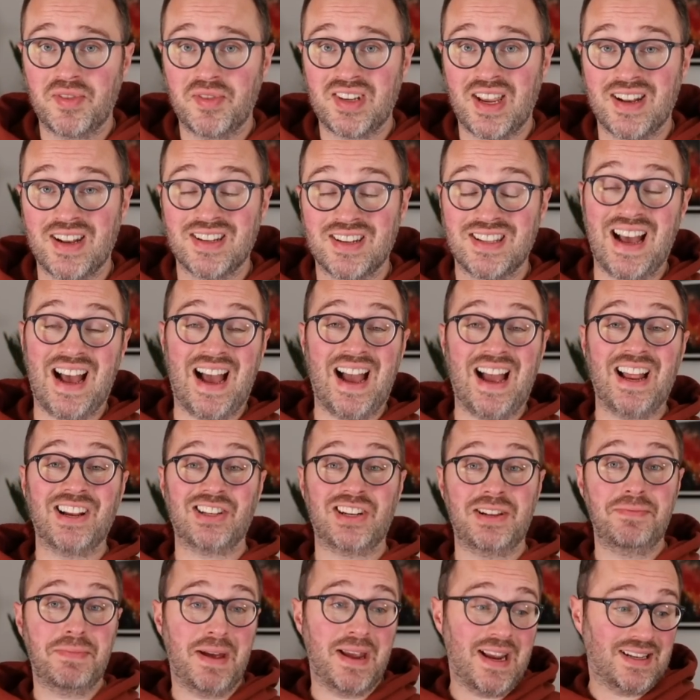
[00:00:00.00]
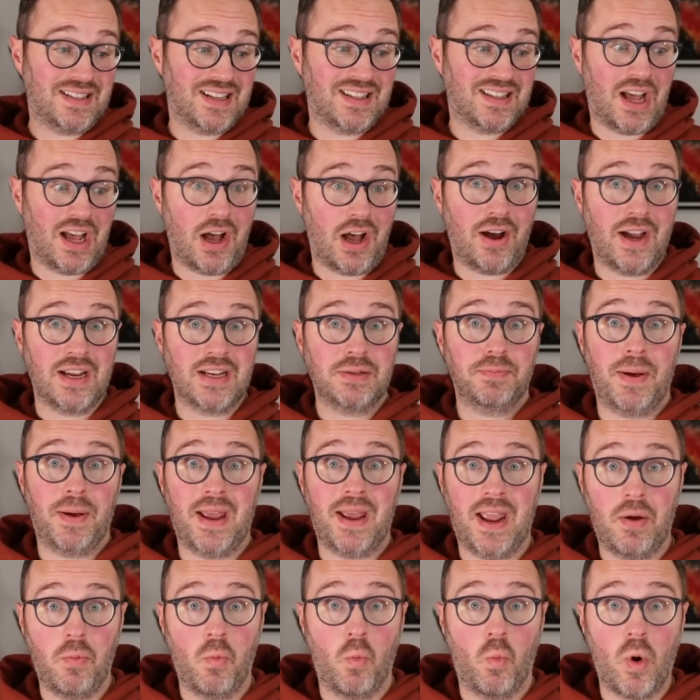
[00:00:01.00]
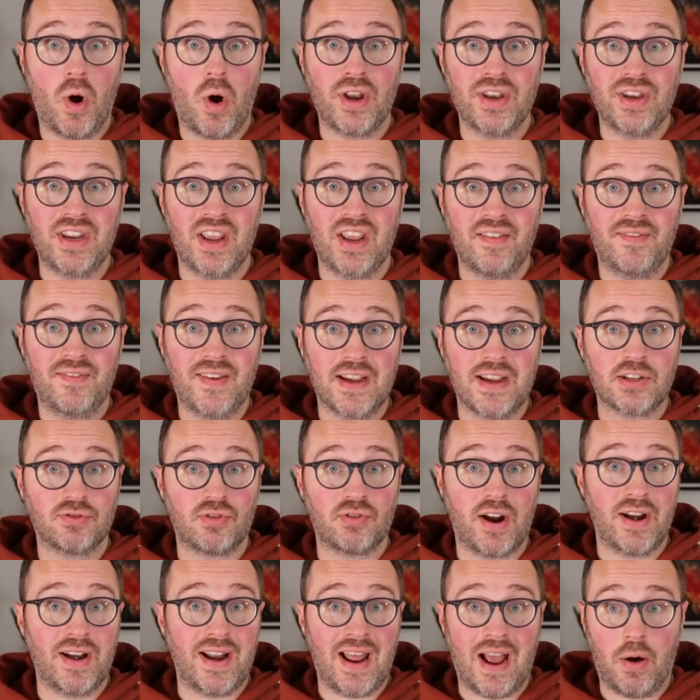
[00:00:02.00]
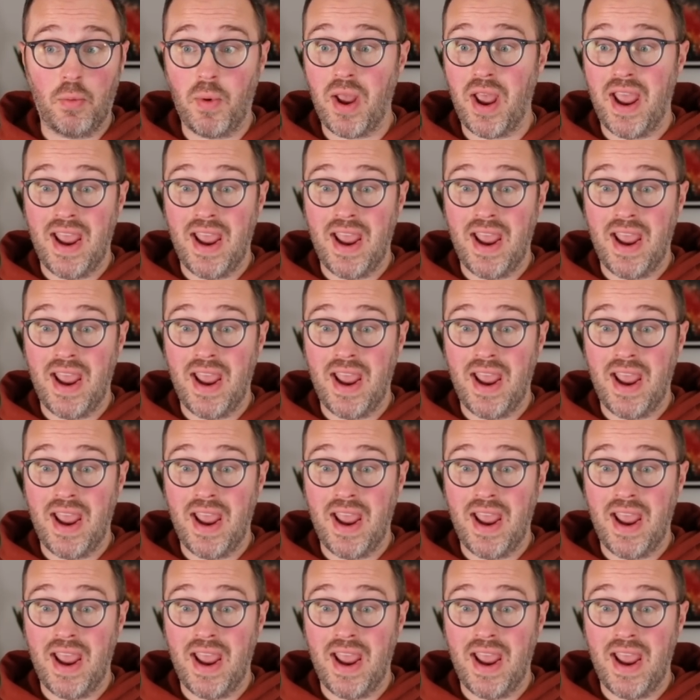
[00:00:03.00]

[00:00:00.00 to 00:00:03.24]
So that actually makes it the highest paying 1 year fix right now